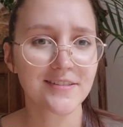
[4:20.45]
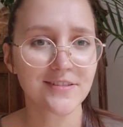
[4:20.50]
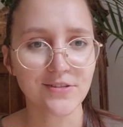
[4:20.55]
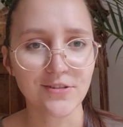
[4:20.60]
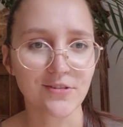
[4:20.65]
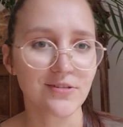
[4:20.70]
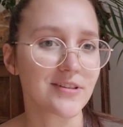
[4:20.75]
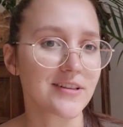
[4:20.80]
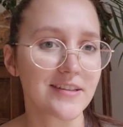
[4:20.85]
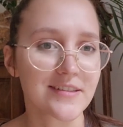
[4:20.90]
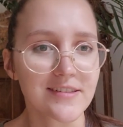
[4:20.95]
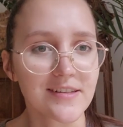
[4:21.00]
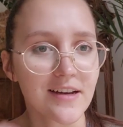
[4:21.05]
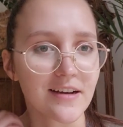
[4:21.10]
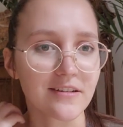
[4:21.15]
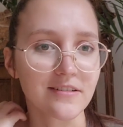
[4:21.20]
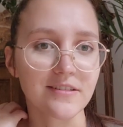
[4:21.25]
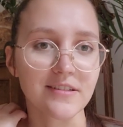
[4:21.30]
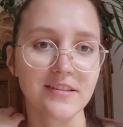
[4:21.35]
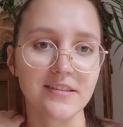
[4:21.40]
new things
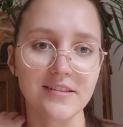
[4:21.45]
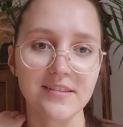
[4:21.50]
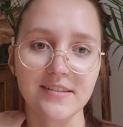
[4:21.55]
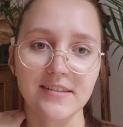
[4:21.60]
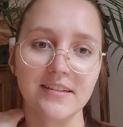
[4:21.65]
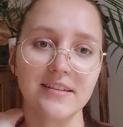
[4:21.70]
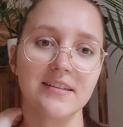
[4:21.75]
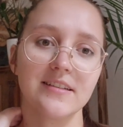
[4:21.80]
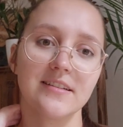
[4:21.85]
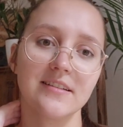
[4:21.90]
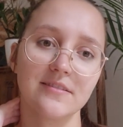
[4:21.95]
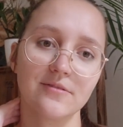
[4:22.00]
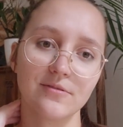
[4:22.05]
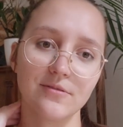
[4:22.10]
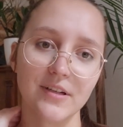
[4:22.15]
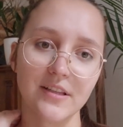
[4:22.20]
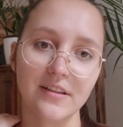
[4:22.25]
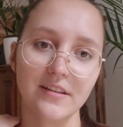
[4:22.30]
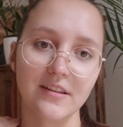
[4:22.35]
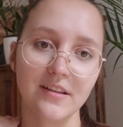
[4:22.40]
out and see
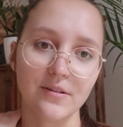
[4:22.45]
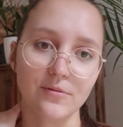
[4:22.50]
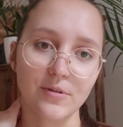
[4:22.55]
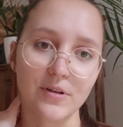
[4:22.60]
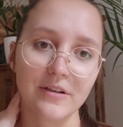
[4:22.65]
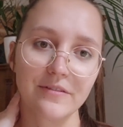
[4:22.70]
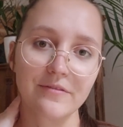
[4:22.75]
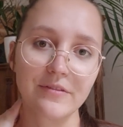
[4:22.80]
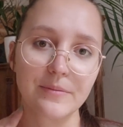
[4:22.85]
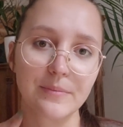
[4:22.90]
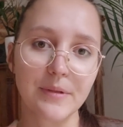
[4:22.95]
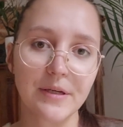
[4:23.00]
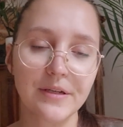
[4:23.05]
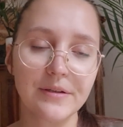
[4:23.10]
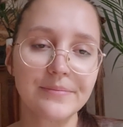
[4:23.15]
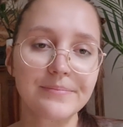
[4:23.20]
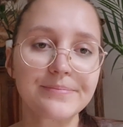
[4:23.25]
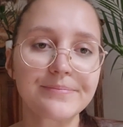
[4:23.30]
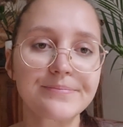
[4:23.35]
whether they work for me.